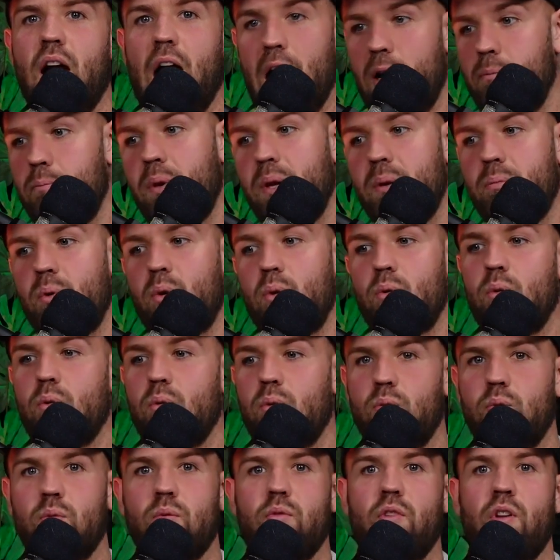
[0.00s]
And
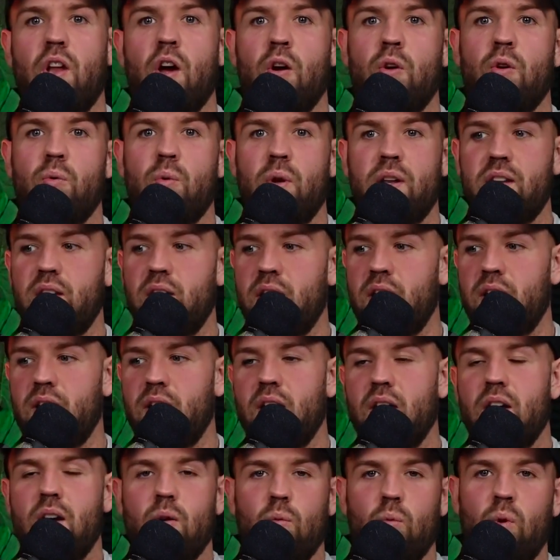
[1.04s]
people now, when they,
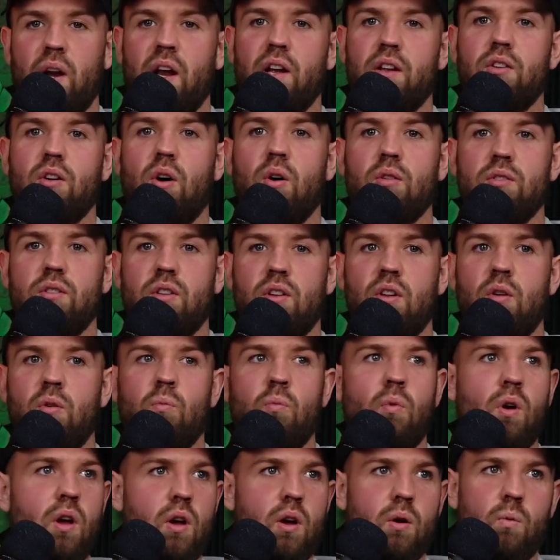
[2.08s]
when I talk to
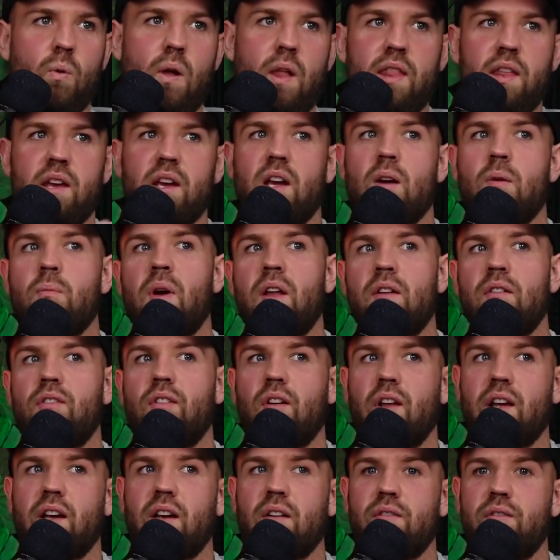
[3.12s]
them, when they come in
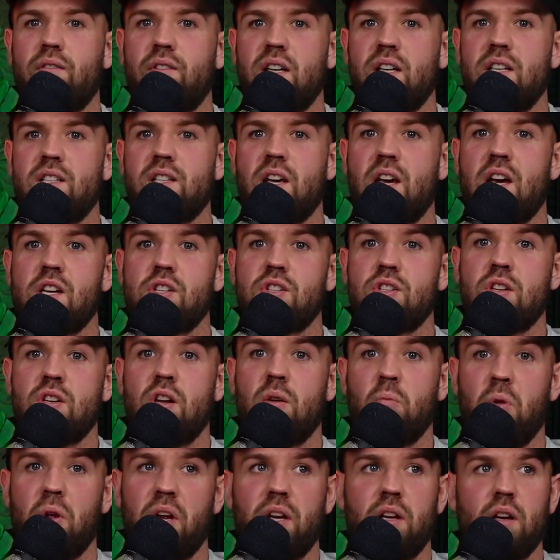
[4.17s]
for like a free session,
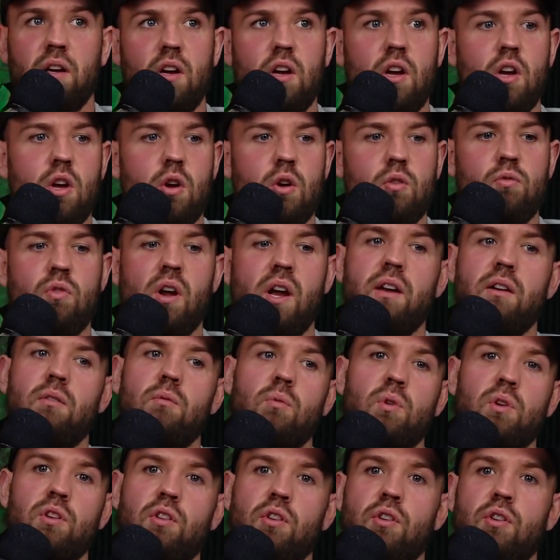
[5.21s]
I'm like, right,
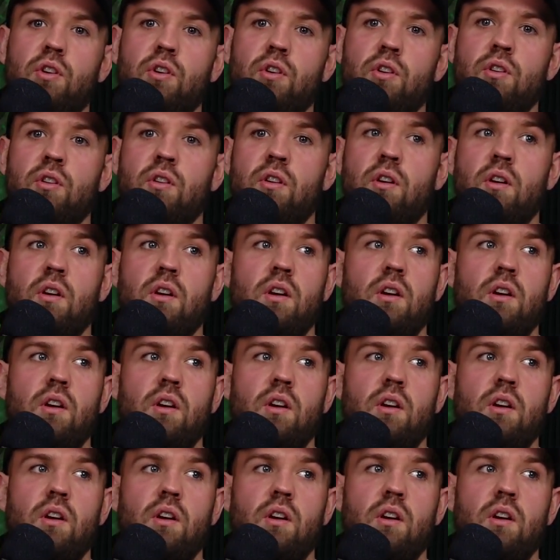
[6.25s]
we're doing,